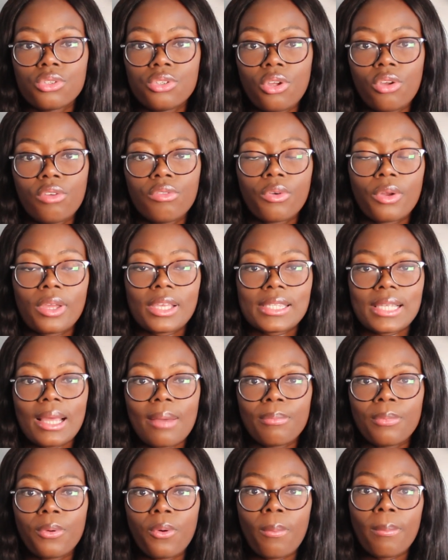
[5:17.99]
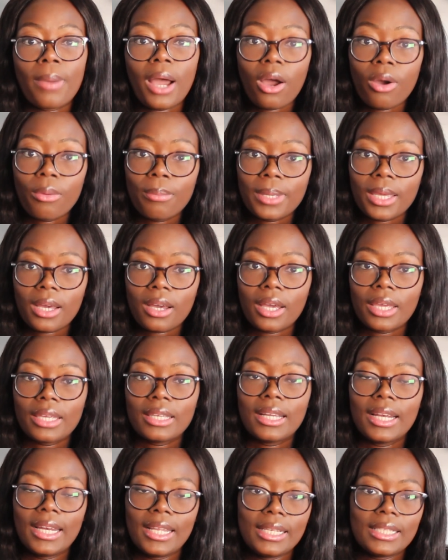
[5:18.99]
So for example, Power BI,
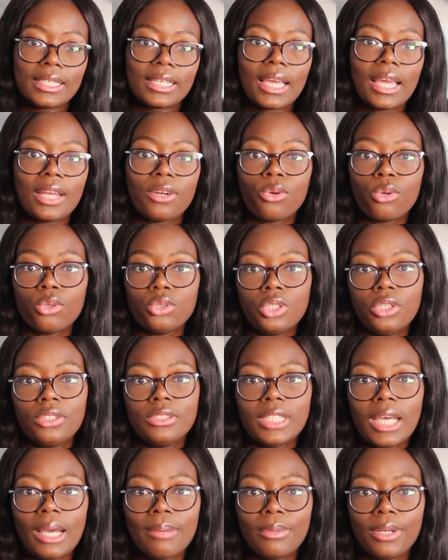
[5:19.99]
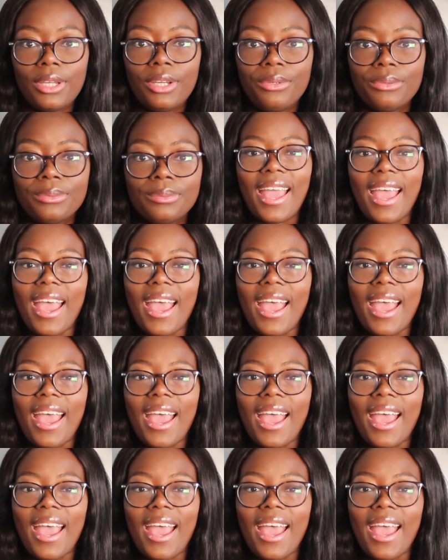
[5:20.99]
Qlik, and also Tableau.